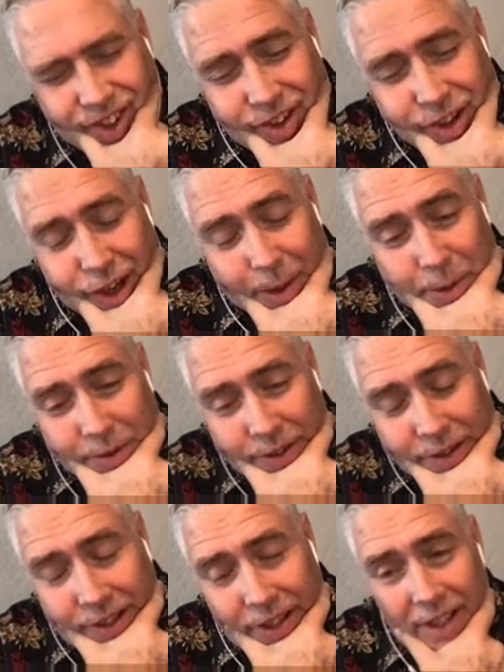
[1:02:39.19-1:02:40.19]
it's such a great
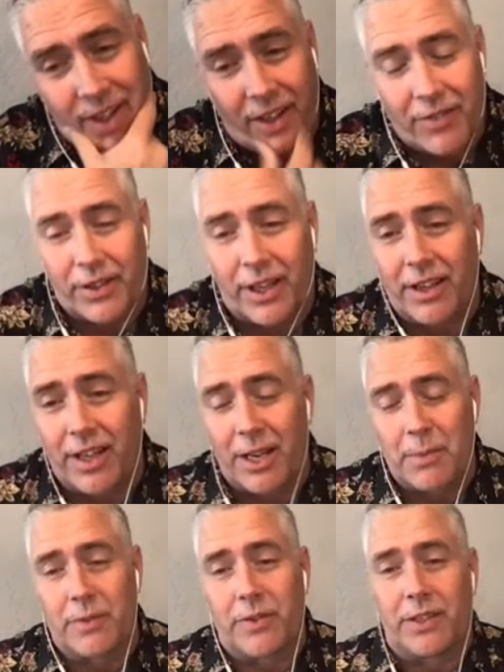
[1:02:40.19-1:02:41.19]
movie, and I forgot
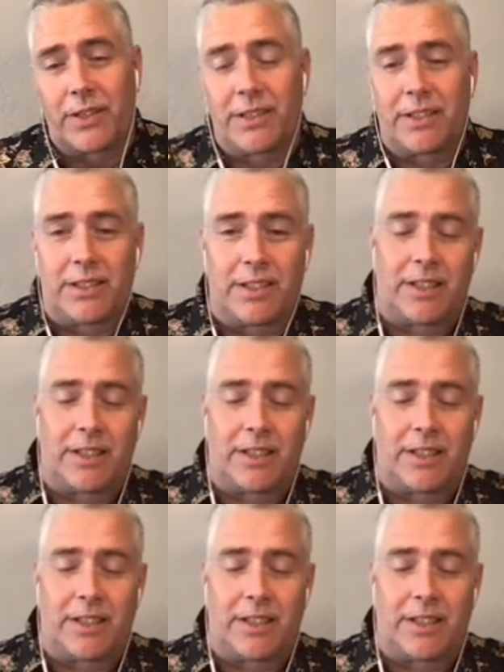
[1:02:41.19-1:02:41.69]
the name of it.